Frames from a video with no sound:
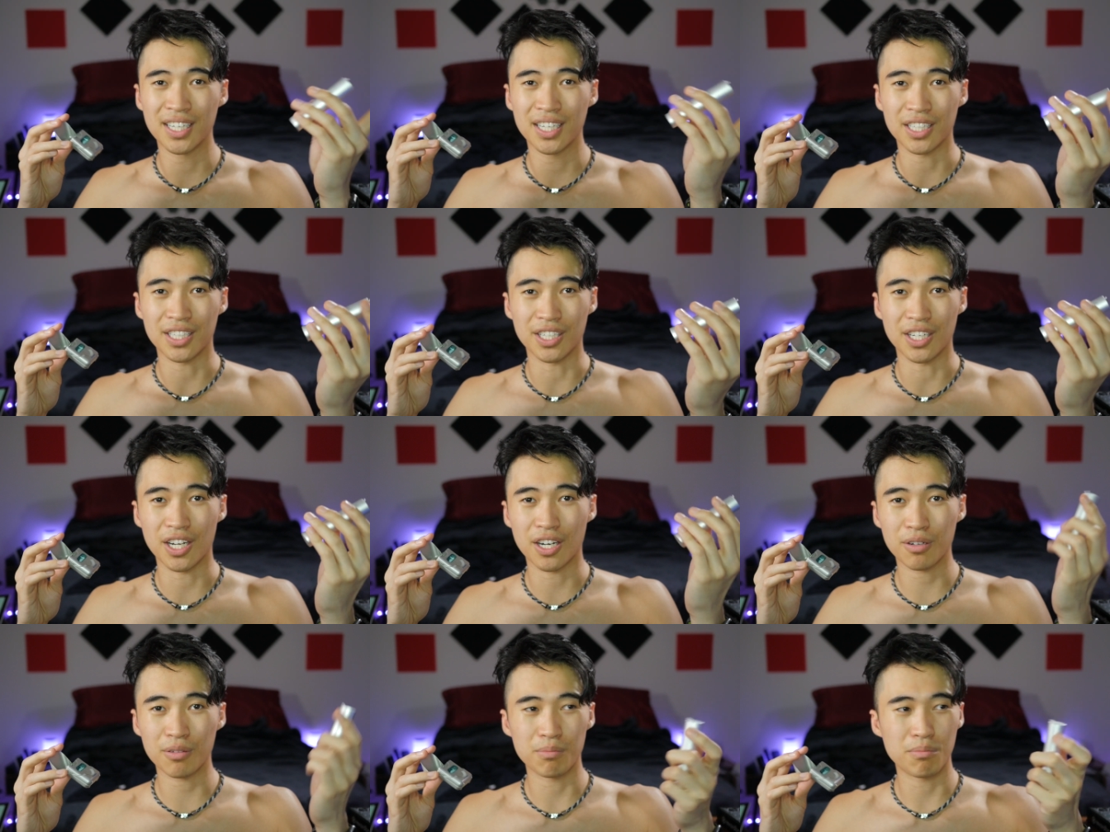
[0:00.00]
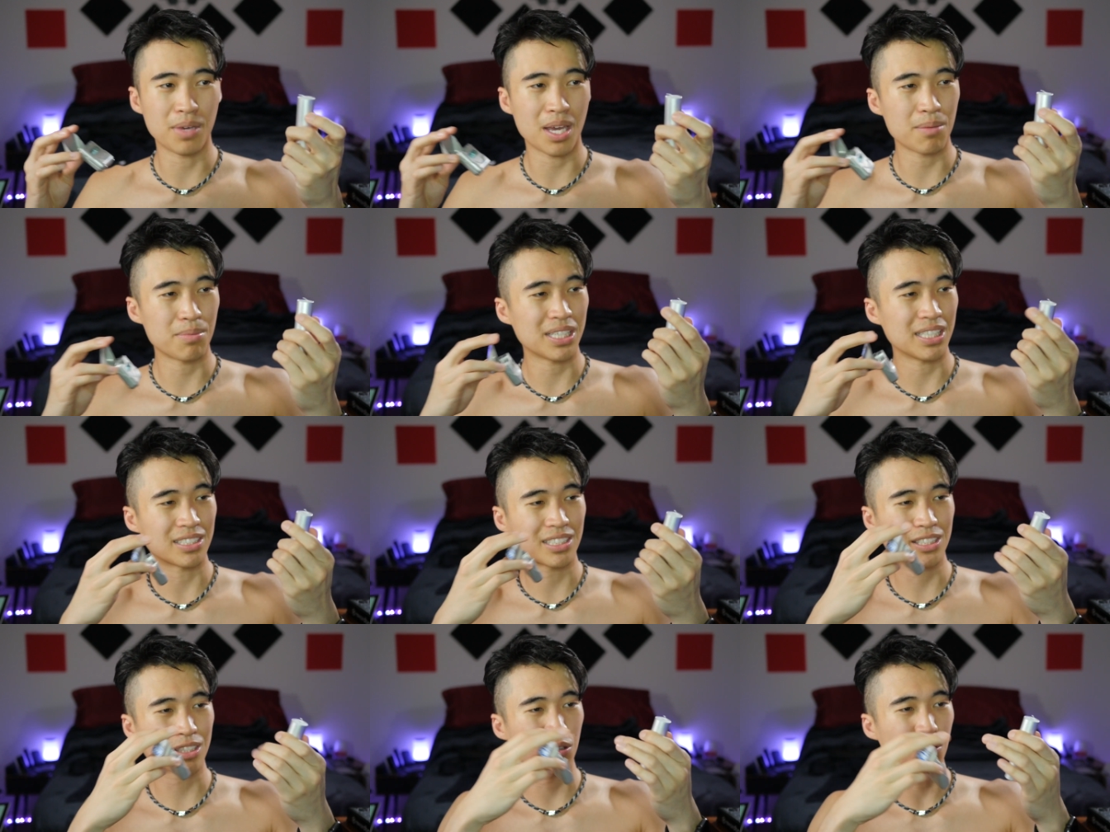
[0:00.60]
You know, maybe
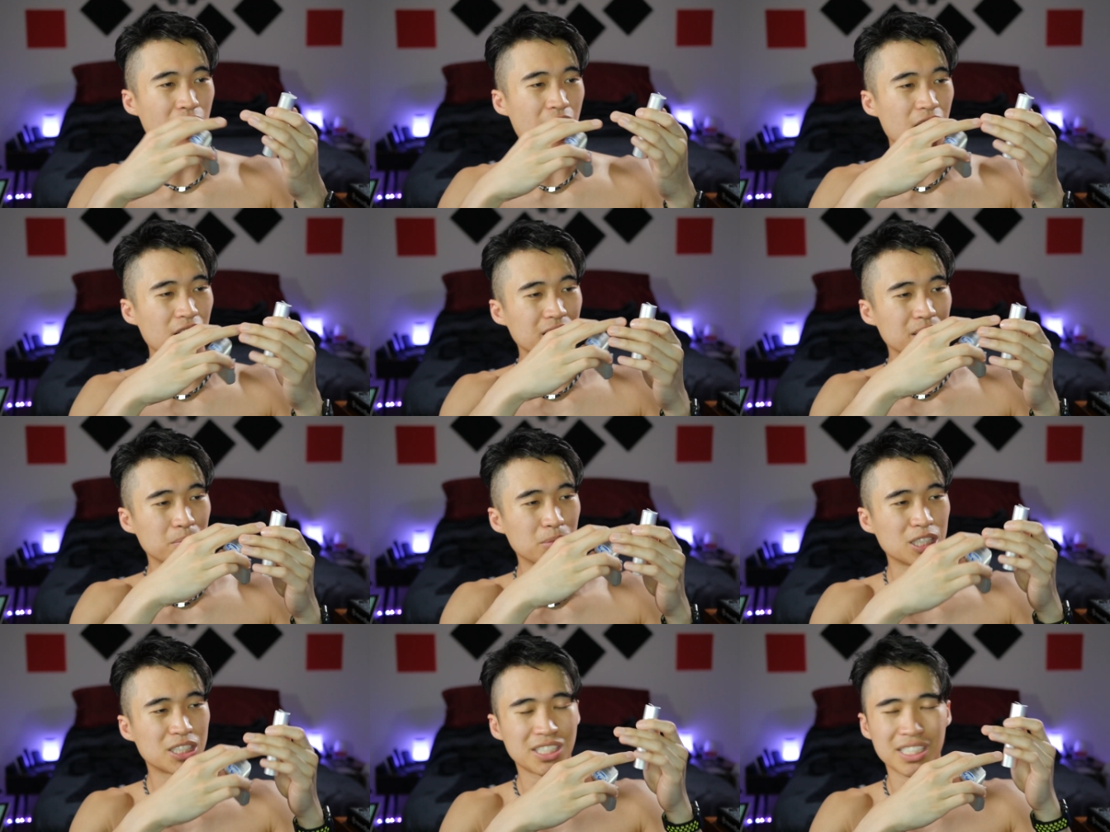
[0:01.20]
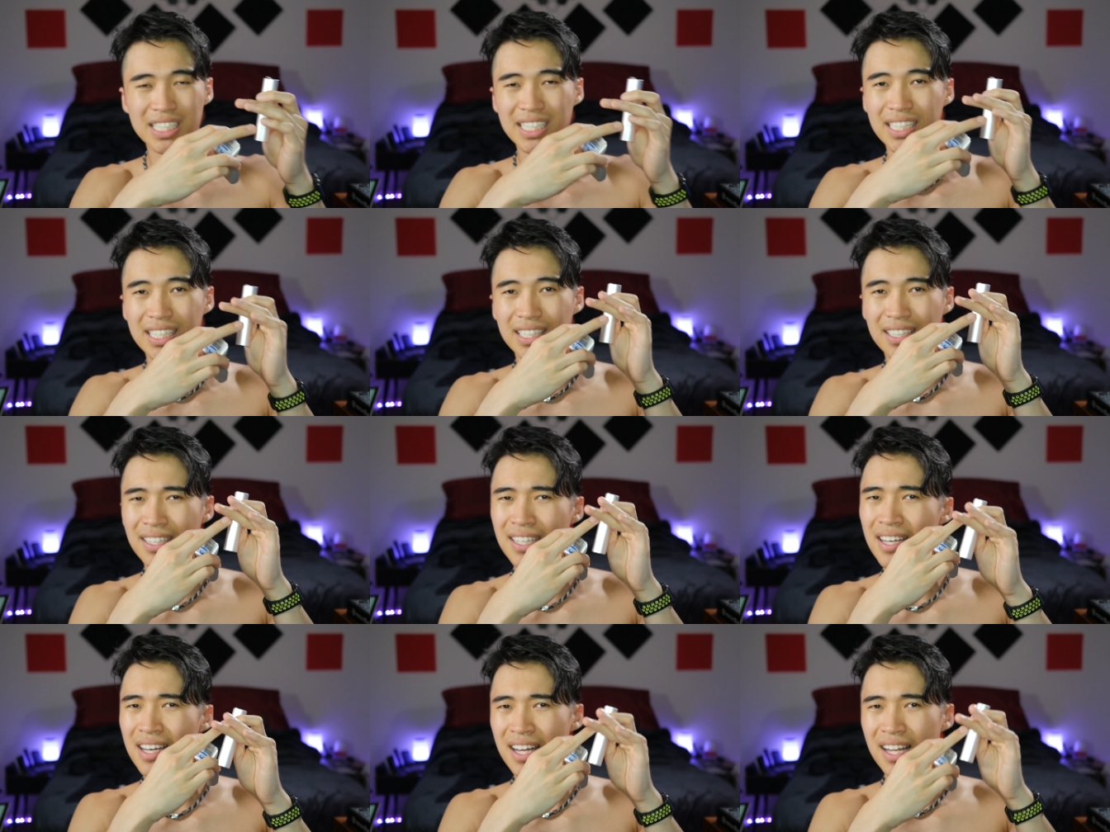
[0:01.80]
it's too hard to
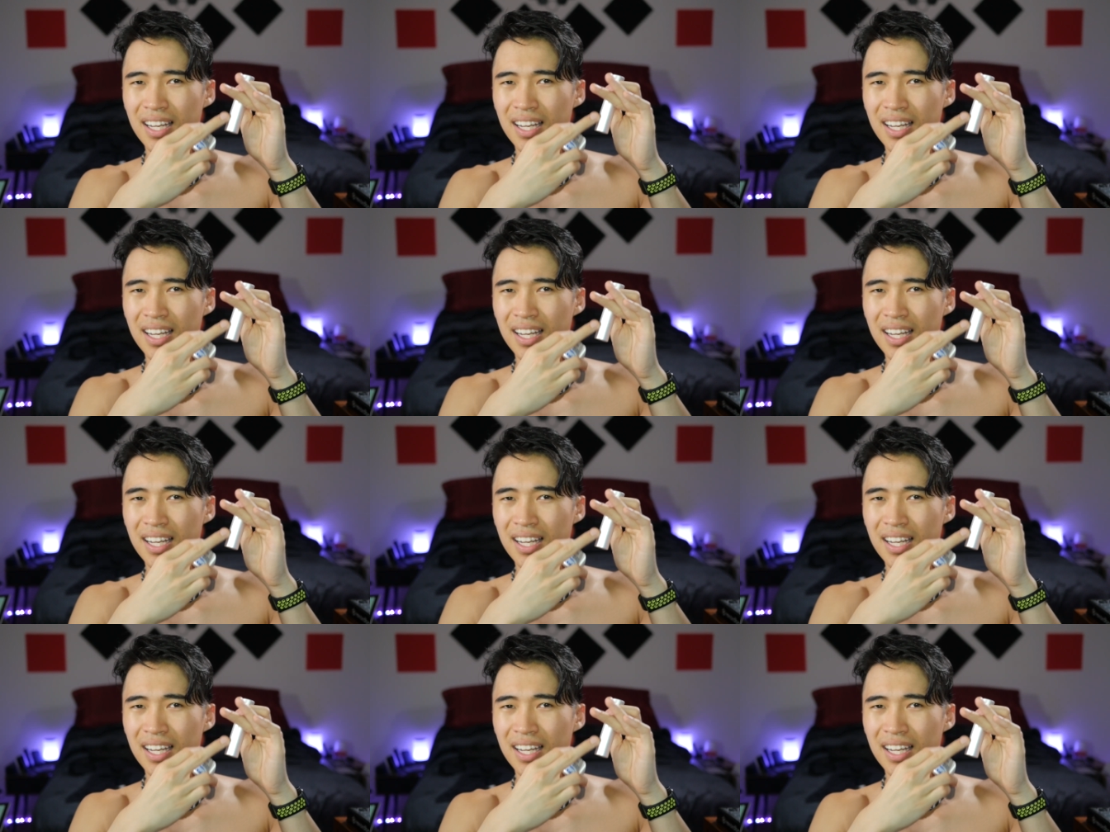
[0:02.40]
machine